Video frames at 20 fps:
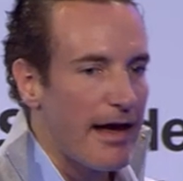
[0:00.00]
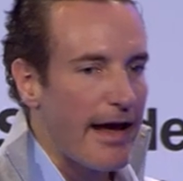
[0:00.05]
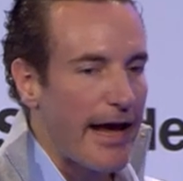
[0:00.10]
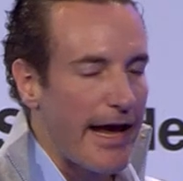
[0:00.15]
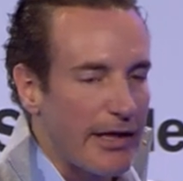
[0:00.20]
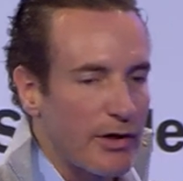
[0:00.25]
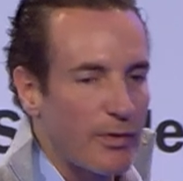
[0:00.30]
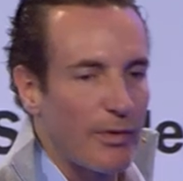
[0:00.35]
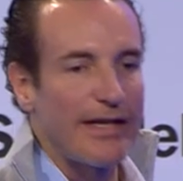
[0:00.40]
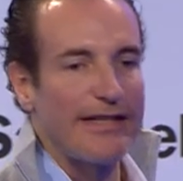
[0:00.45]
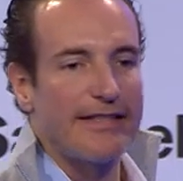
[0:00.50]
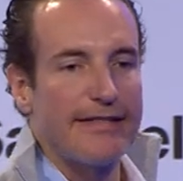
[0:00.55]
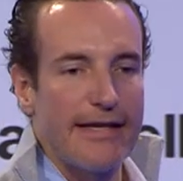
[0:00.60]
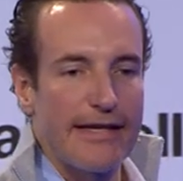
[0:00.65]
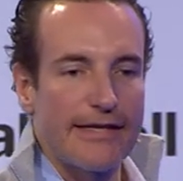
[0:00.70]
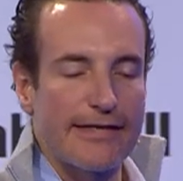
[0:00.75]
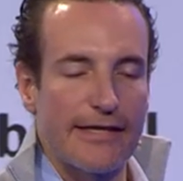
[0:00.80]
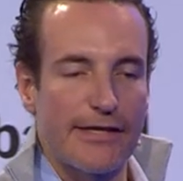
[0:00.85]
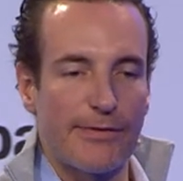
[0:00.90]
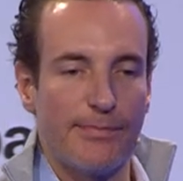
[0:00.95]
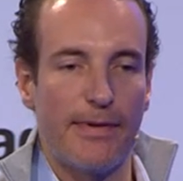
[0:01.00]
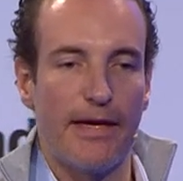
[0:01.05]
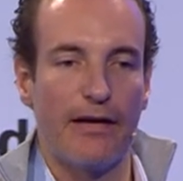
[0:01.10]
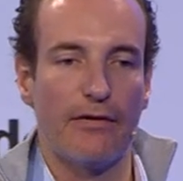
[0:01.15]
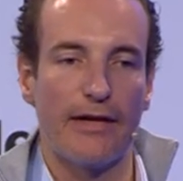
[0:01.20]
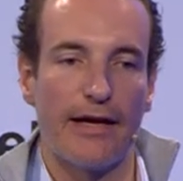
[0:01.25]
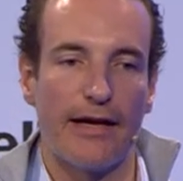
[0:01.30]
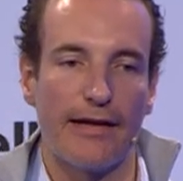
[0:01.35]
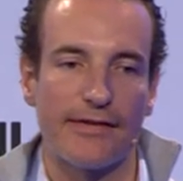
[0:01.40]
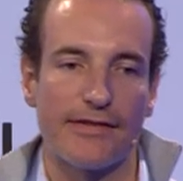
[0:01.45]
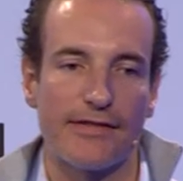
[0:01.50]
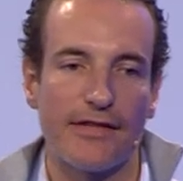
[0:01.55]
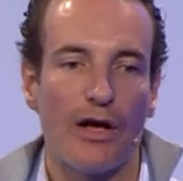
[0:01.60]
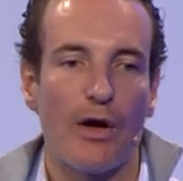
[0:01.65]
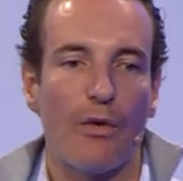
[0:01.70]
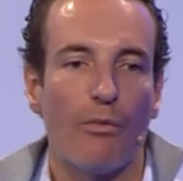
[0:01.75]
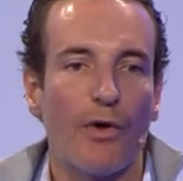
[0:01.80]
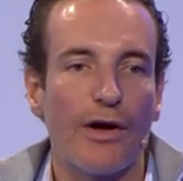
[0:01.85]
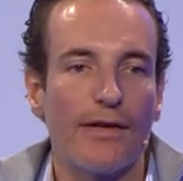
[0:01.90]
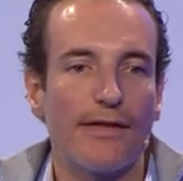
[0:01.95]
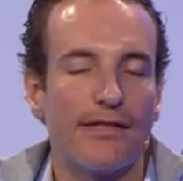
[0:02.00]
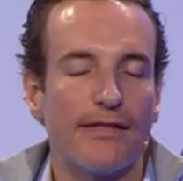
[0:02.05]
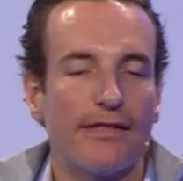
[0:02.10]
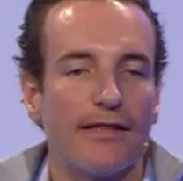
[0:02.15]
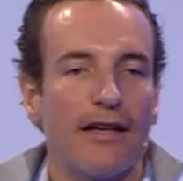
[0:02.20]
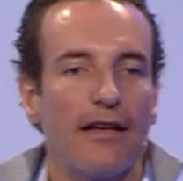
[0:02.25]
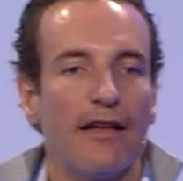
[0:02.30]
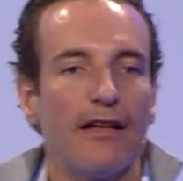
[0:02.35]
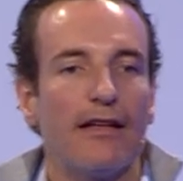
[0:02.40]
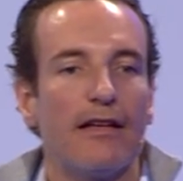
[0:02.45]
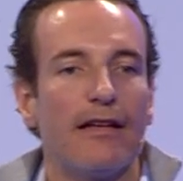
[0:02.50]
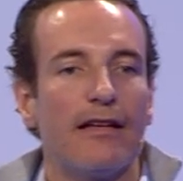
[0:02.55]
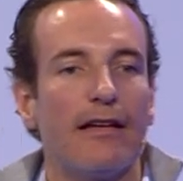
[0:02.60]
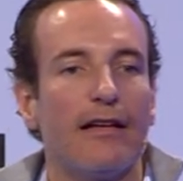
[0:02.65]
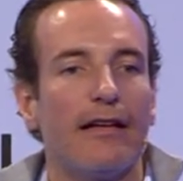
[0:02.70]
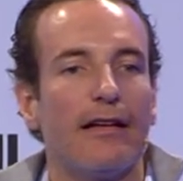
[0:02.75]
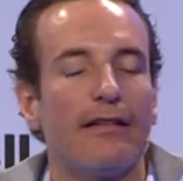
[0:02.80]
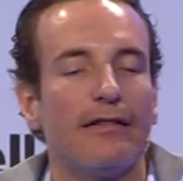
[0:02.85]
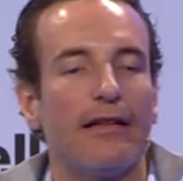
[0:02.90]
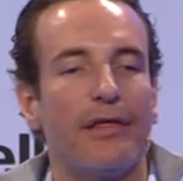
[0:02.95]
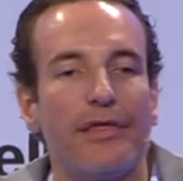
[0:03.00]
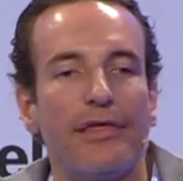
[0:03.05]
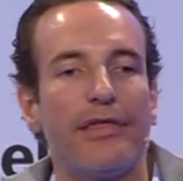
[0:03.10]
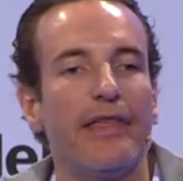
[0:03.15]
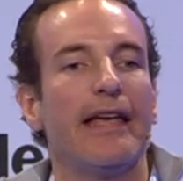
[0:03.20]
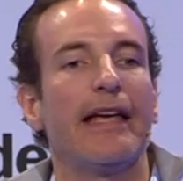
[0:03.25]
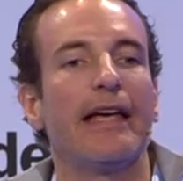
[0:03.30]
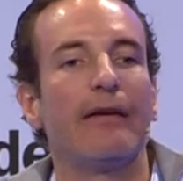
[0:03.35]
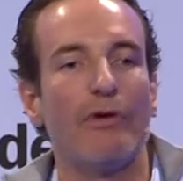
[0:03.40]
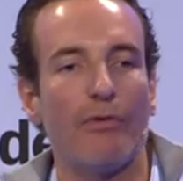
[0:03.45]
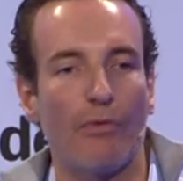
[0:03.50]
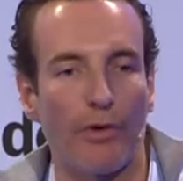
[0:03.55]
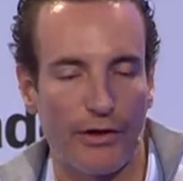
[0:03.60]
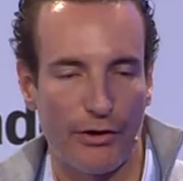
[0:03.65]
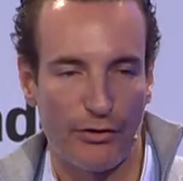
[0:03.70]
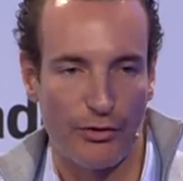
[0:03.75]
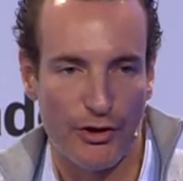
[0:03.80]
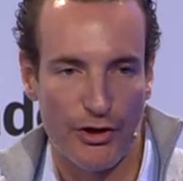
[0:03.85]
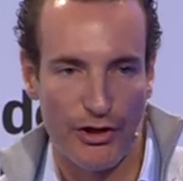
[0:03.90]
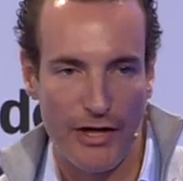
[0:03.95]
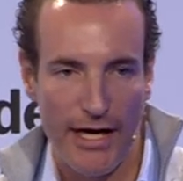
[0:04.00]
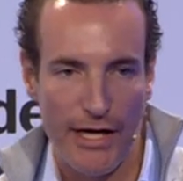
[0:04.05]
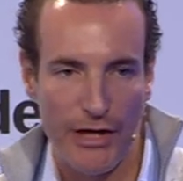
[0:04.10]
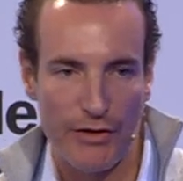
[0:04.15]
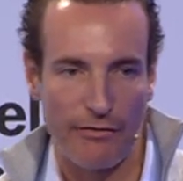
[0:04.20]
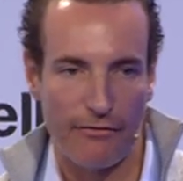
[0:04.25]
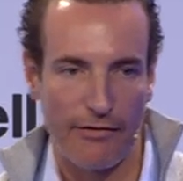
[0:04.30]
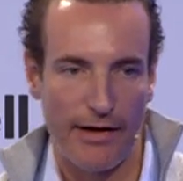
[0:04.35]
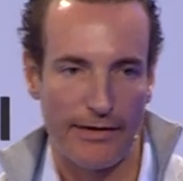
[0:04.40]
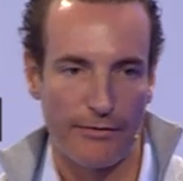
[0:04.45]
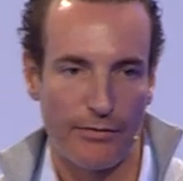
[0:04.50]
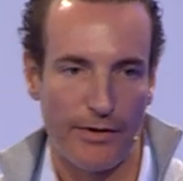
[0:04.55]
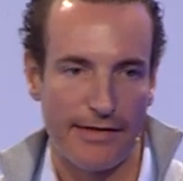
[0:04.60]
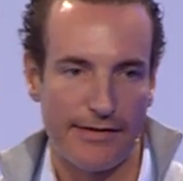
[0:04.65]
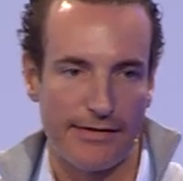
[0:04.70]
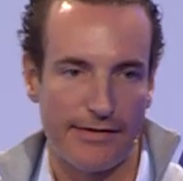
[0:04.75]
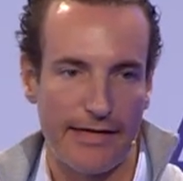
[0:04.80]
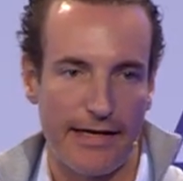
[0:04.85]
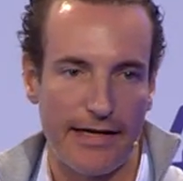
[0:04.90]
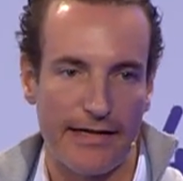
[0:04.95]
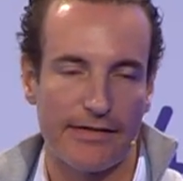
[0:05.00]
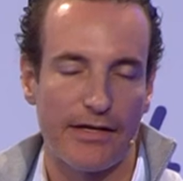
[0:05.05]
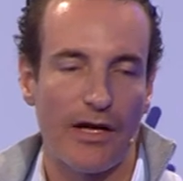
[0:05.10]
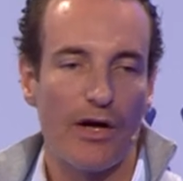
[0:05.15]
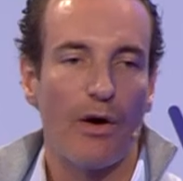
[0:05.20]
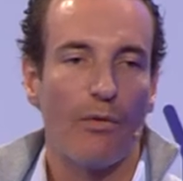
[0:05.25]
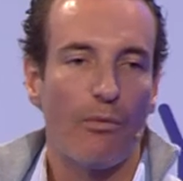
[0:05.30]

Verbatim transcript: N26 experience? What's the thing we wanted to change with N26?